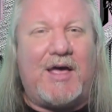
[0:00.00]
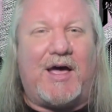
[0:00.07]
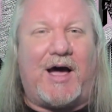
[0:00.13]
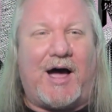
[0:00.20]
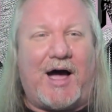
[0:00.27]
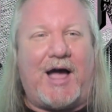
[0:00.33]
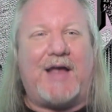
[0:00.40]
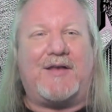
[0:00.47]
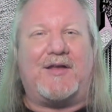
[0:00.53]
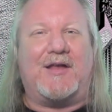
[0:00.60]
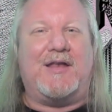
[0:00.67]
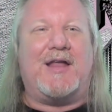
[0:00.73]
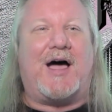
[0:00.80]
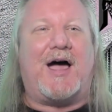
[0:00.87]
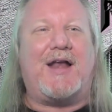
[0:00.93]
I did
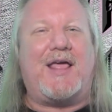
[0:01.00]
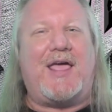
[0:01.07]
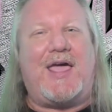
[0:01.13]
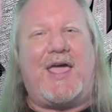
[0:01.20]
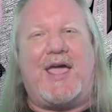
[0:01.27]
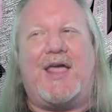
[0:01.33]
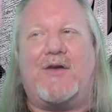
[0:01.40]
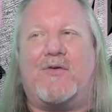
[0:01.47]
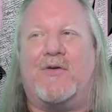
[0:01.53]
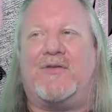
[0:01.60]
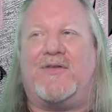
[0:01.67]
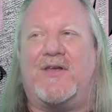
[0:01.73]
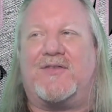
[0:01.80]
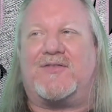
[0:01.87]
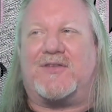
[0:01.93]
not hate or
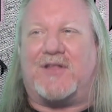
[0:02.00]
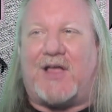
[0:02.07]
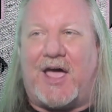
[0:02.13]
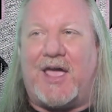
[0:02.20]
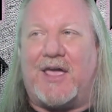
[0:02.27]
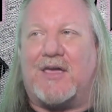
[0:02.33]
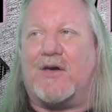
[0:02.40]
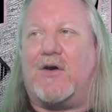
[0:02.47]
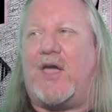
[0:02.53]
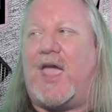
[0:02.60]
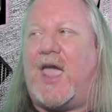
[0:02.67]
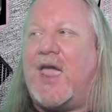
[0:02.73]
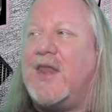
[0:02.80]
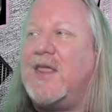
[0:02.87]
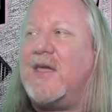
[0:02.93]
dislike
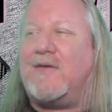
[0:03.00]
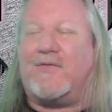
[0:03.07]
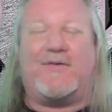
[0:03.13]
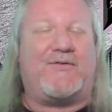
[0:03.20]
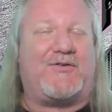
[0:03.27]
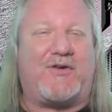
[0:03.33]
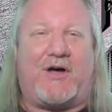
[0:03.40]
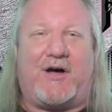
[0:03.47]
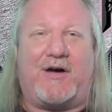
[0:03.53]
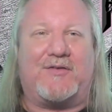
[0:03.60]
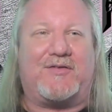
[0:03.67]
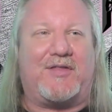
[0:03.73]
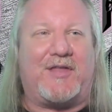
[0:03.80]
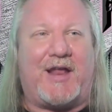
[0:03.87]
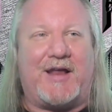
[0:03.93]
any of the
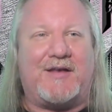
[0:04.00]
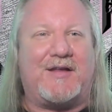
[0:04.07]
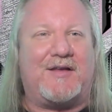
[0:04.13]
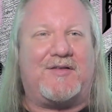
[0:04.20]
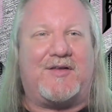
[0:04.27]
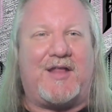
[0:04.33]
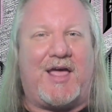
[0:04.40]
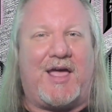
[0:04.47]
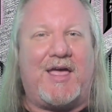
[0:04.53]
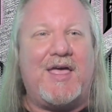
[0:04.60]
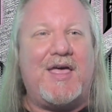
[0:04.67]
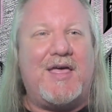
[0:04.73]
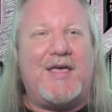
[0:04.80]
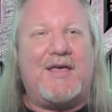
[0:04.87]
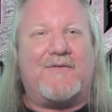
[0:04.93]
songs that I did today.
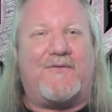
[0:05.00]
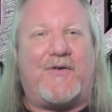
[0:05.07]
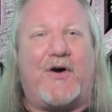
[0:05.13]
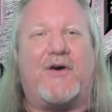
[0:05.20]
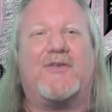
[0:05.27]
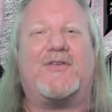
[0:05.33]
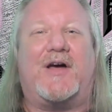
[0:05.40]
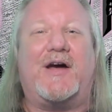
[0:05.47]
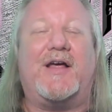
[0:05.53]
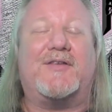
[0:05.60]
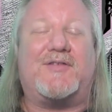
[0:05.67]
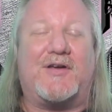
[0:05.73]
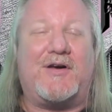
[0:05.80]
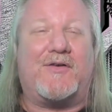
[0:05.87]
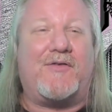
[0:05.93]
Folks, I'm going to
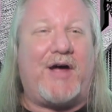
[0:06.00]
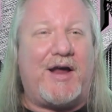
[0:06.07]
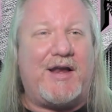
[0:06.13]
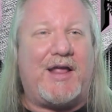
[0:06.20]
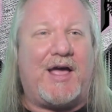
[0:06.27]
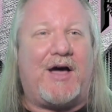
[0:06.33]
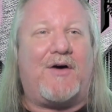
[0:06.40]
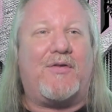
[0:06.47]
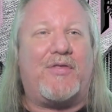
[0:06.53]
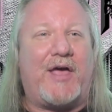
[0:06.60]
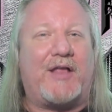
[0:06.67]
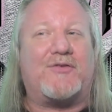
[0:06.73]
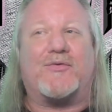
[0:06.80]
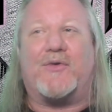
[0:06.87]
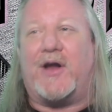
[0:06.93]
tell you right now,
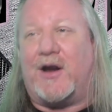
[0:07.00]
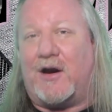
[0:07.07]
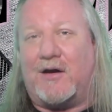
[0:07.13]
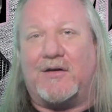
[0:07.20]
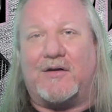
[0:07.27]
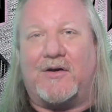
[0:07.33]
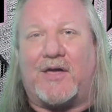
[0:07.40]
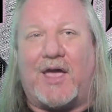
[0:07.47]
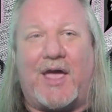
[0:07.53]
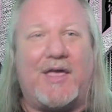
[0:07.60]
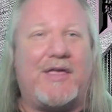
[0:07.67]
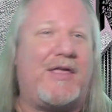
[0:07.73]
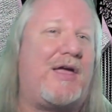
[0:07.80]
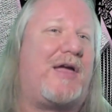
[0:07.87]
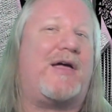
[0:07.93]
that's rare.
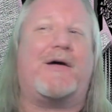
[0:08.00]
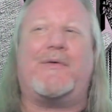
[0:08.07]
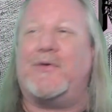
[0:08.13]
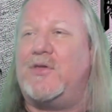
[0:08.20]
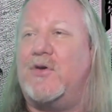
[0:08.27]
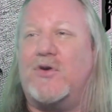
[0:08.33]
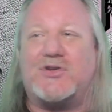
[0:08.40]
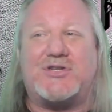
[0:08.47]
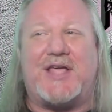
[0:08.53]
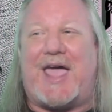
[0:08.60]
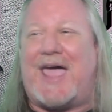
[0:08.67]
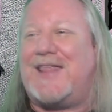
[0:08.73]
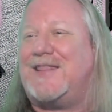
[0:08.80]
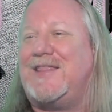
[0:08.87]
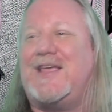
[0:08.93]
Okay. I will usually
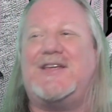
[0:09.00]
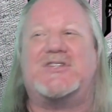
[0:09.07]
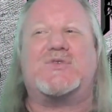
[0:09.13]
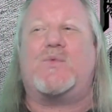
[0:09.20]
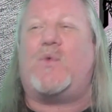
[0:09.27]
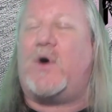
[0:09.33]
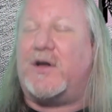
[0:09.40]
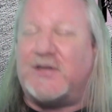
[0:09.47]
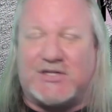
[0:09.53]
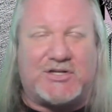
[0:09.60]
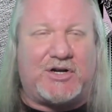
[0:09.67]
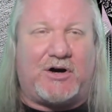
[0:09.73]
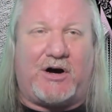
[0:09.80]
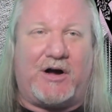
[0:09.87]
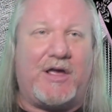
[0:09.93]
at least one
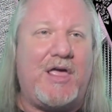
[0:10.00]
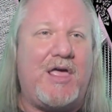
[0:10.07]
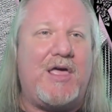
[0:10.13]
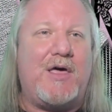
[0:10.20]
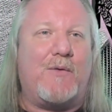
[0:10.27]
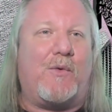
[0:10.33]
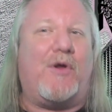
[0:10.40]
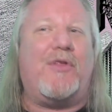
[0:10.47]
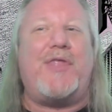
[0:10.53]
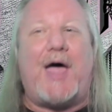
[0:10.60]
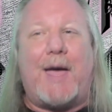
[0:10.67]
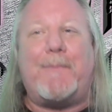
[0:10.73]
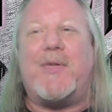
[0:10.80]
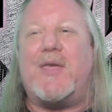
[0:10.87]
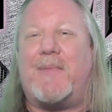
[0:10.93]
song will
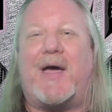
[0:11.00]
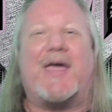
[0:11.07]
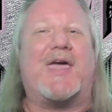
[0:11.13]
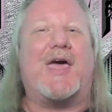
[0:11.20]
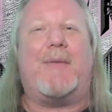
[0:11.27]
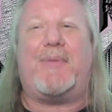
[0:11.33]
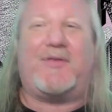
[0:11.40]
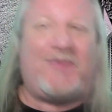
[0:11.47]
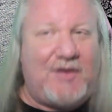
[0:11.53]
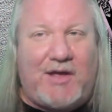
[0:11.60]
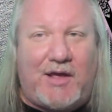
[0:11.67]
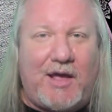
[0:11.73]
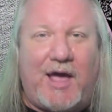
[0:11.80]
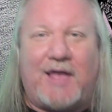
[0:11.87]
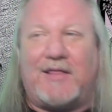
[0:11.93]
not be my cup of
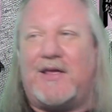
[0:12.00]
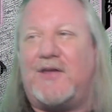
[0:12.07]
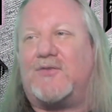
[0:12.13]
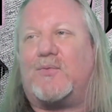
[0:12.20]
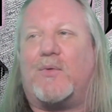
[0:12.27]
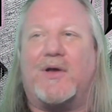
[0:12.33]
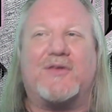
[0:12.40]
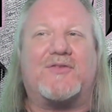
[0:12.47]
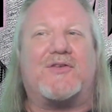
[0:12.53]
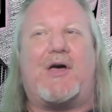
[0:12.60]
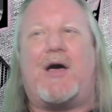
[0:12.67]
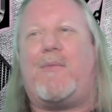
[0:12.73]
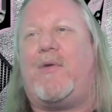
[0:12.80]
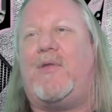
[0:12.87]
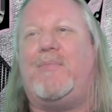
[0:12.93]
tea. At least one
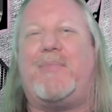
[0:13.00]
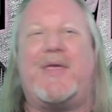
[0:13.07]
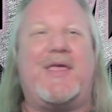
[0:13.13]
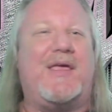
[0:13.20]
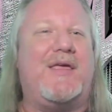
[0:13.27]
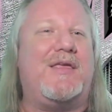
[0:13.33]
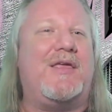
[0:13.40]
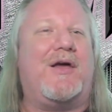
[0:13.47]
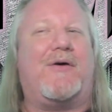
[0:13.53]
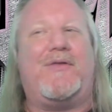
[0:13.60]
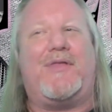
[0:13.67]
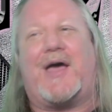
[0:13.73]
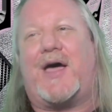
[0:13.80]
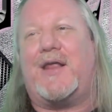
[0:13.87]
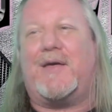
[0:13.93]
song will be, you know,
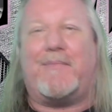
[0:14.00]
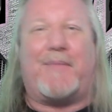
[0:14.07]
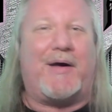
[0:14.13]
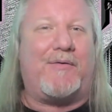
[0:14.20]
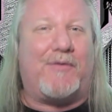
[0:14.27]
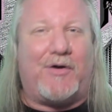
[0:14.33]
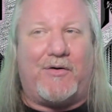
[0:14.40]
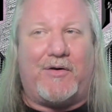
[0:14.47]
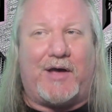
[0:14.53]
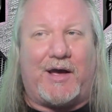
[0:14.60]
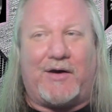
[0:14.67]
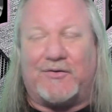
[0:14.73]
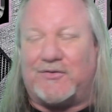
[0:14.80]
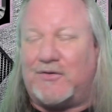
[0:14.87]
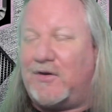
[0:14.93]
not up my
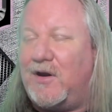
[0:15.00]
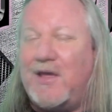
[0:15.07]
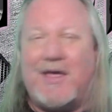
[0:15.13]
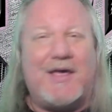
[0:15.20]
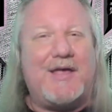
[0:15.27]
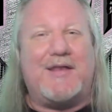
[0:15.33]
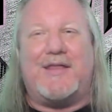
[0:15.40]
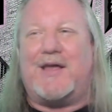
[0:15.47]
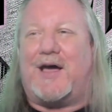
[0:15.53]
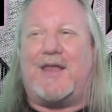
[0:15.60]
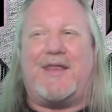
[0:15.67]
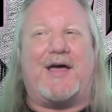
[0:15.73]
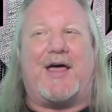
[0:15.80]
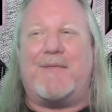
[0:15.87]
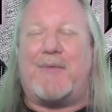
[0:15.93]
roadhouse or
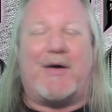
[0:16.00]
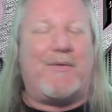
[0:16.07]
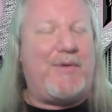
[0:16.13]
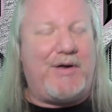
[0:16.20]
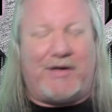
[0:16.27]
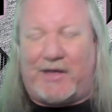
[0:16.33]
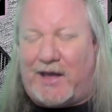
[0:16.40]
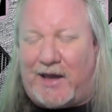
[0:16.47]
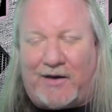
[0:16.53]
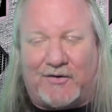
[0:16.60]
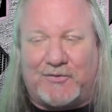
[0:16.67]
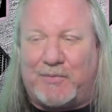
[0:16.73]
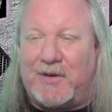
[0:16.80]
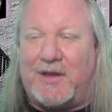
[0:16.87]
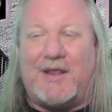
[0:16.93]
not not in my
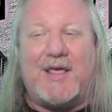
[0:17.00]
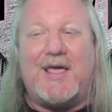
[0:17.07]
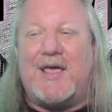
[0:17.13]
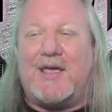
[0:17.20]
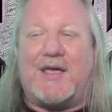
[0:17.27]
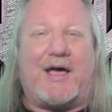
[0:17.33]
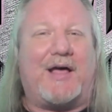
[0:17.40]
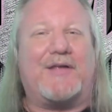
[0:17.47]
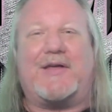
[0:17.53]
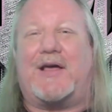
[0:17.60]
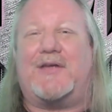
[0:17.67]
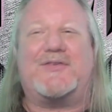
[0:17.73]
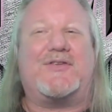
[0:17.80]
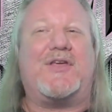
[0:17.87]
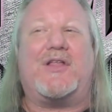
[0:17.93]
wheelhouse, but I'll,
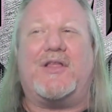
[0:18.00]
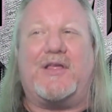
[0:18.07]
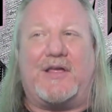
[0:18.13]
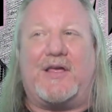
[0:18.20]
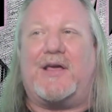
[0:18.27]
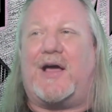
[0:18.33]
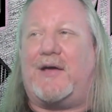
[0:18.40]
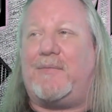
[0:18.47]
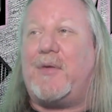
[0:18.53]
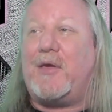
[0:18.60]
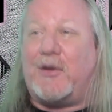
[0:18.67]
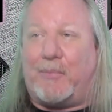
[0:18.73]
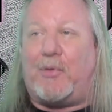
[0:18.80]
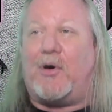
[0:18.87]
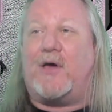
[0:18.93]
I'll still I'll be
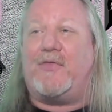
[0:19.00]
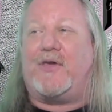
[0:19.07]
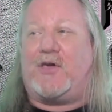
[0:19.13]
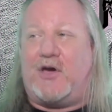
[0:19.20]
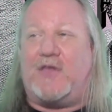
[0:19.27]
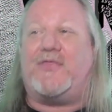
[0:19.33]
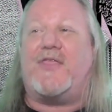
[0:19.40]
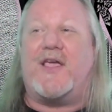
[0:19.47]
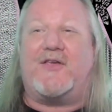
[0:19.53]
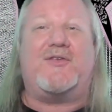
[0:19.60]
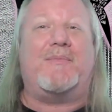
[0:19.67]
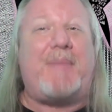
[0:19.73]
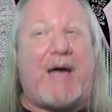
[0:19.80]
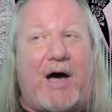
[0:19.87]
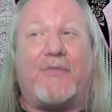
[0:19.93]
able to point out the good things
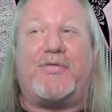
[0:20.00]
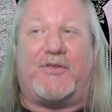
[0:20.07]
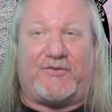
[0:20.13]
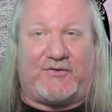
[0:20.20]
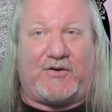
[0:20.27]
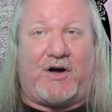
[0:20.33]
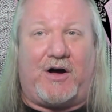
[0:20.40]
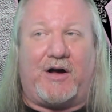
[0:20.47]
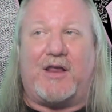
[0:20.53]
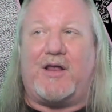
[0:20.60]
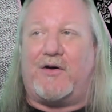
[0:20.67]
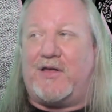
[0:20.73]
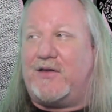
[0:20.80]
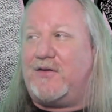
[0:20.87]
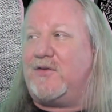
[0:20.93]
about the song. You
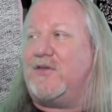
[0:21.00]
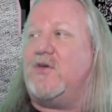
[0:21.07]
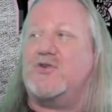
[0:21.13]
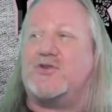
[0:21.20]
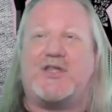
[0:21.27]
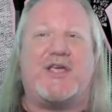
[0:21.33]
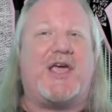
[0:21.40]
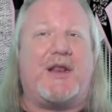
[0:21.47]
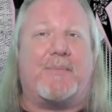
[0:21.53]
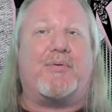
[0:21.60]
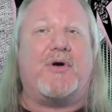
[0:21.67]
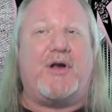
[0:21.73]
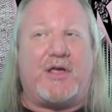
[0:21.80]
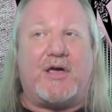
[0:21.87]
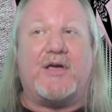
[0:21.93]
know, it'll usually get a
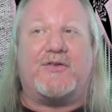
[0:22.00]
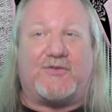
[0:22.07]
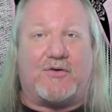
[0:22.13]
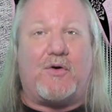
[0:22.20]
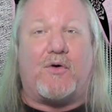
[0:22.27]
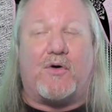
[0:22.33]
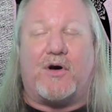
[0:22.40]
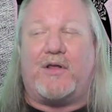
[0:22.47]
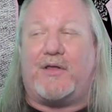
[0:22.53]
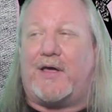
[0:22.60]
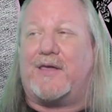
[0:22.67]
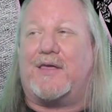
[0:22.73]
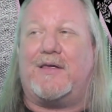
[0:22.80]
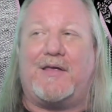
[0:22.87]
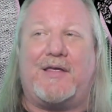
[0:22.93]
pretty good score,
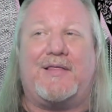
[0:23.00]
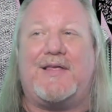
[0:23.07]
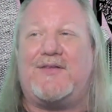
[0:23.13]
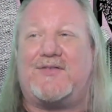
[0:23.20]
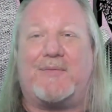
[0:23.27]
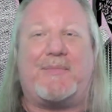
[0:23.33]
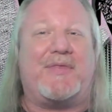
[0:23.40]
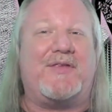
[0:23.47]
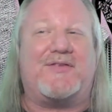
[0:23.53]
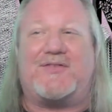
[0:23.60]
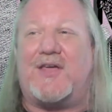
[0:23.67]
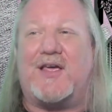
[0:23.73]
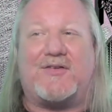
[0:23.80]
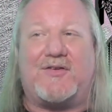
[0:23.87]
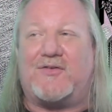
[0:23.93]
like at least up in the
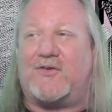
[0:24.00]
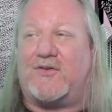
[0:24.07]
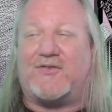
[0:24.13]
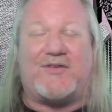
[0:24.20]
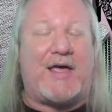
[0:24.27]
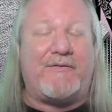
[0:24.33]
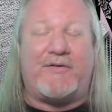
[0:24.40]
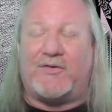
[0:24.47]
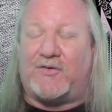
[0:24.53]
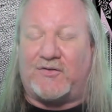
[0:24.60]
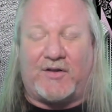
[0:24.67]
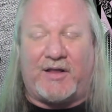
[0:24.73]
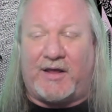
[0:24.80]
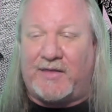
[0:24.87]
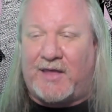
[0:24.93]
sixes or the sevens or
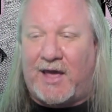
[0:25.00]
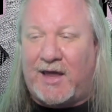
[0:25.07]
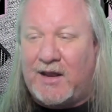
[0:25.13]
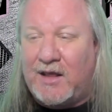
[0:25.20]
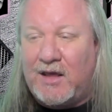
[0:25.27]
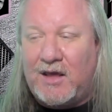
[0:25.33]
something like that.